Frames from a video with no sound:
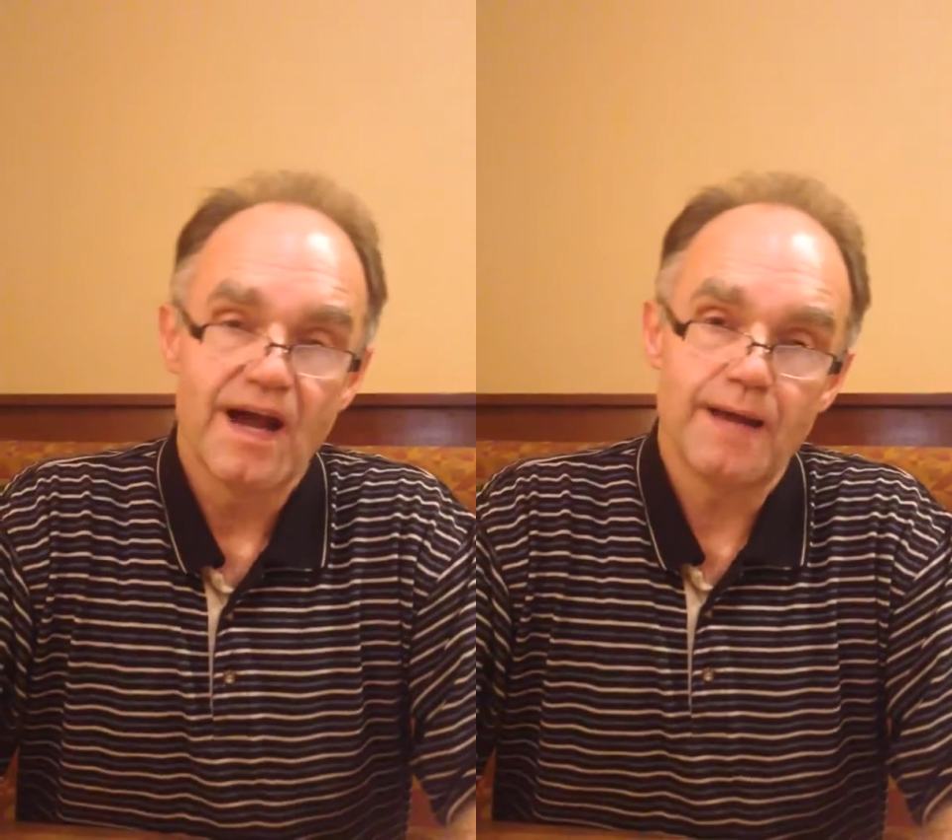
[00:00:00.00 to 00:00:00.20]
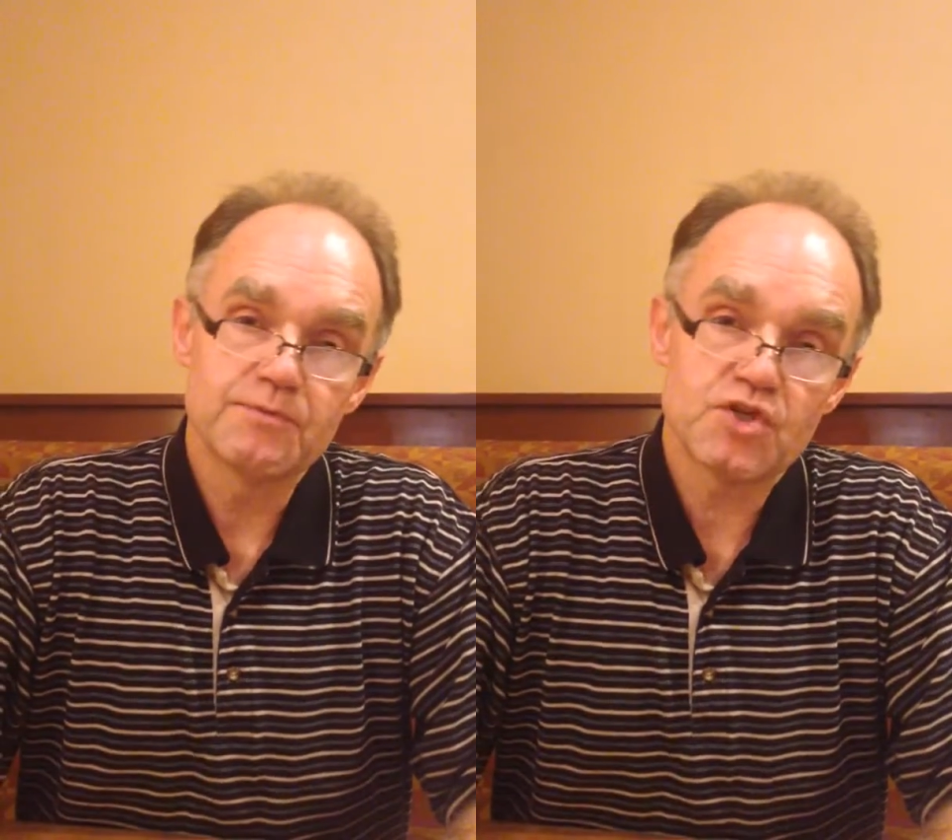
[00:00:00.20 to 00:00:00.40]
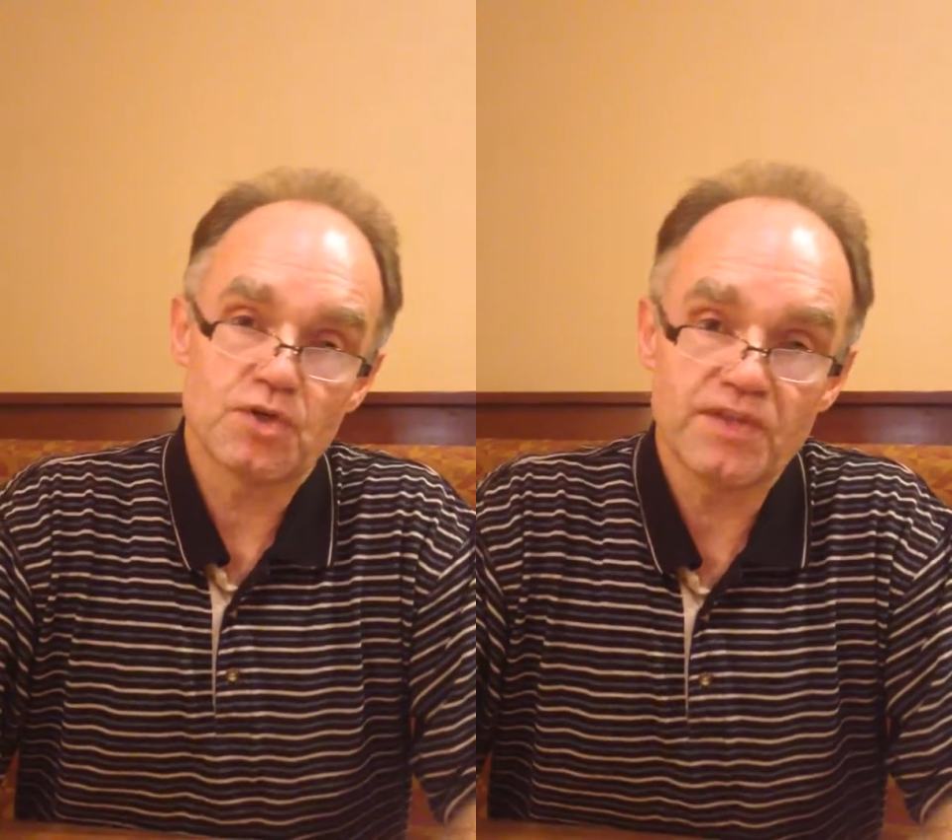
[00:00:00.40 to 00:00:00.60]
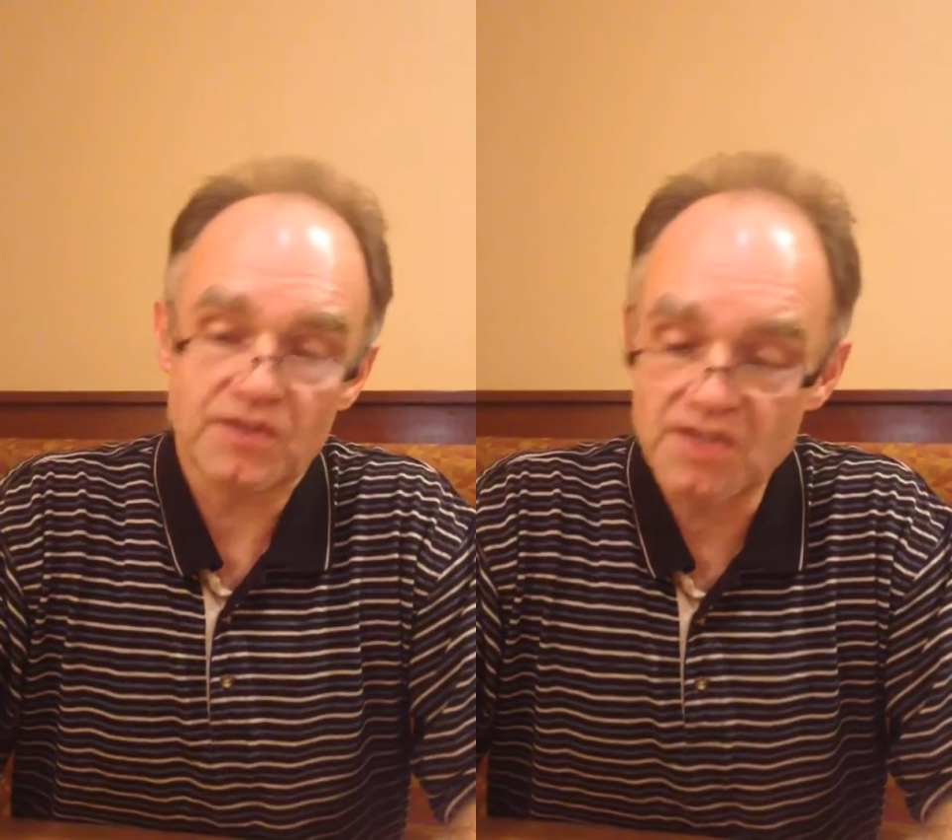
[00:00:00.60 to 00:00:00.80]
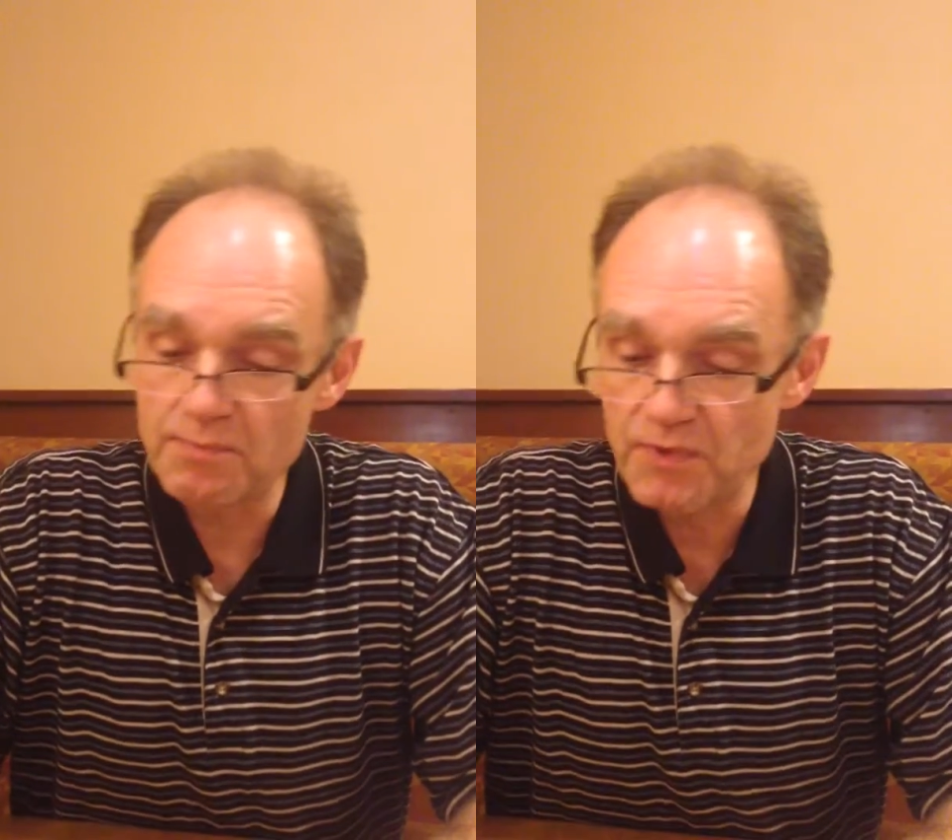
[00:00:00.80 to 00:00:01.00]
I'm sure
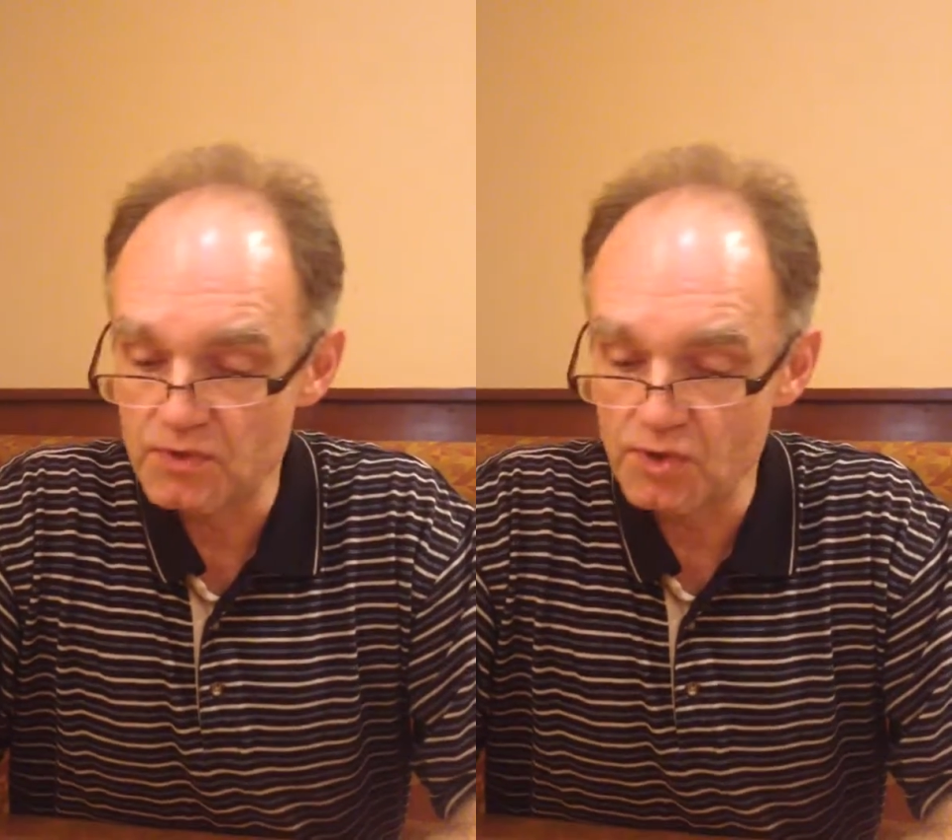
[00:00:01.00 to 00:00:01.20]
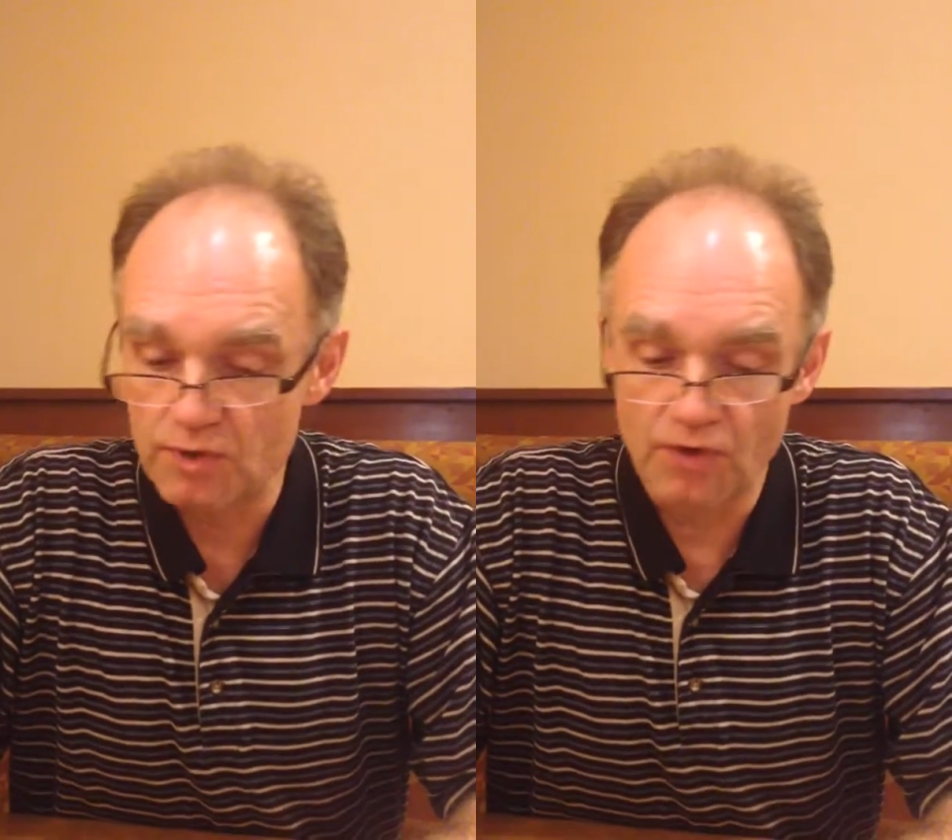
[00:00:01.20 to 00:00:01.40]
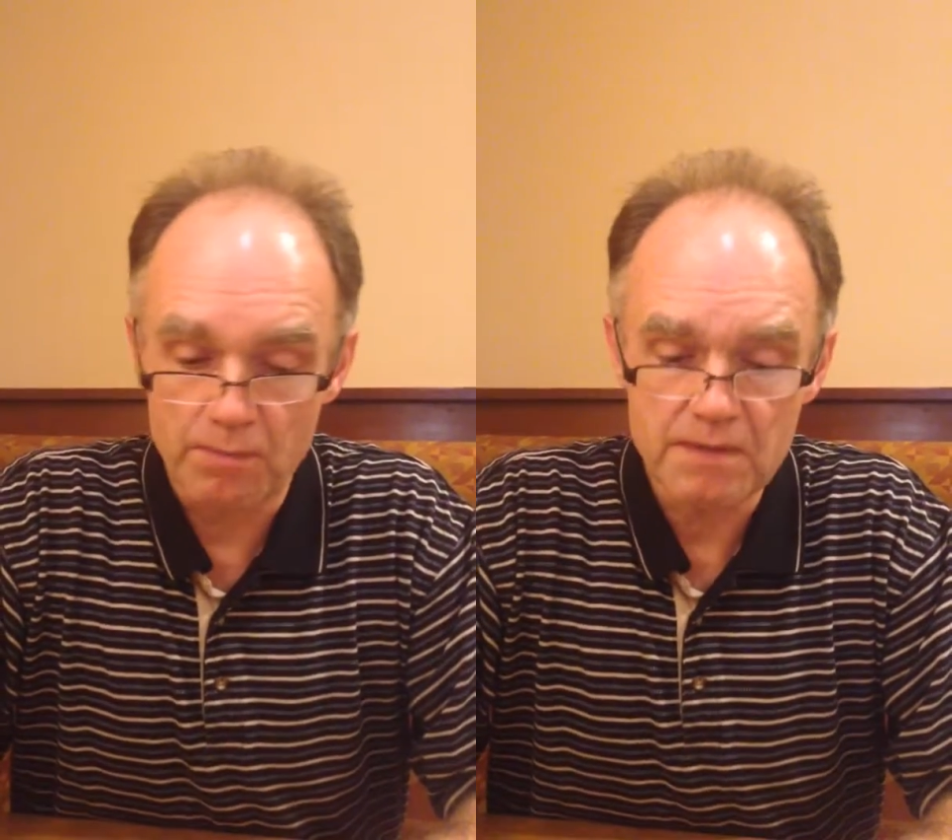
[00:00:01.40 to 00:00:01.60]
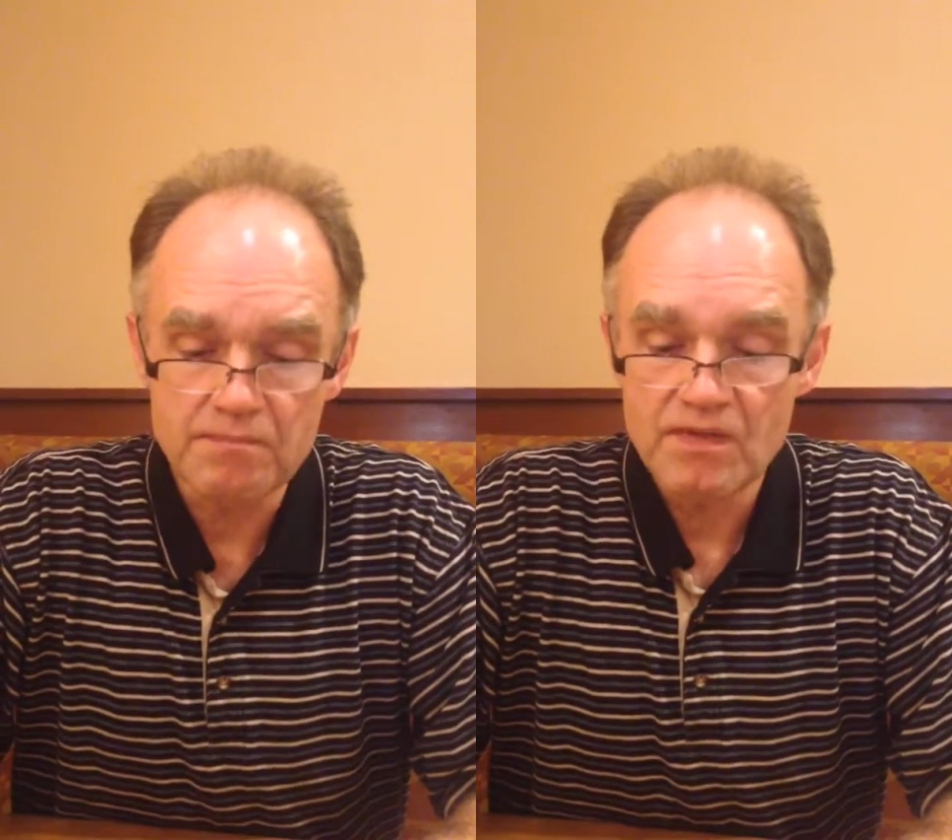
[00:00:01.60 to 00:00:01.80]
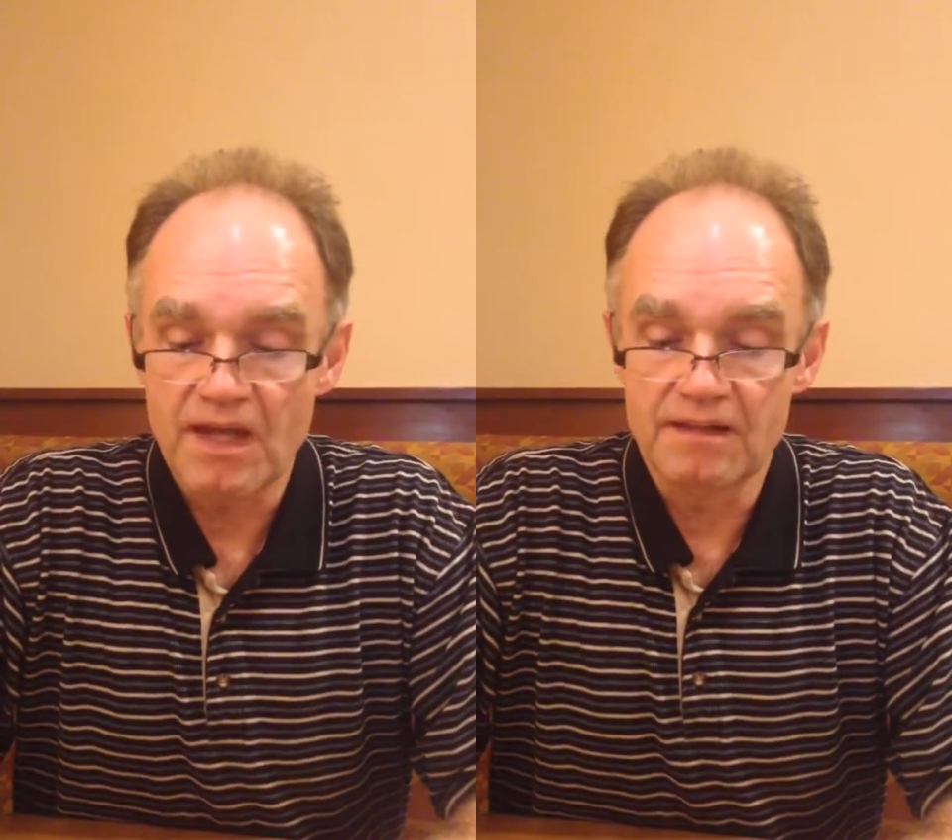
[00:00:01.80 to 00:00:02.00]
they'll keep their doors open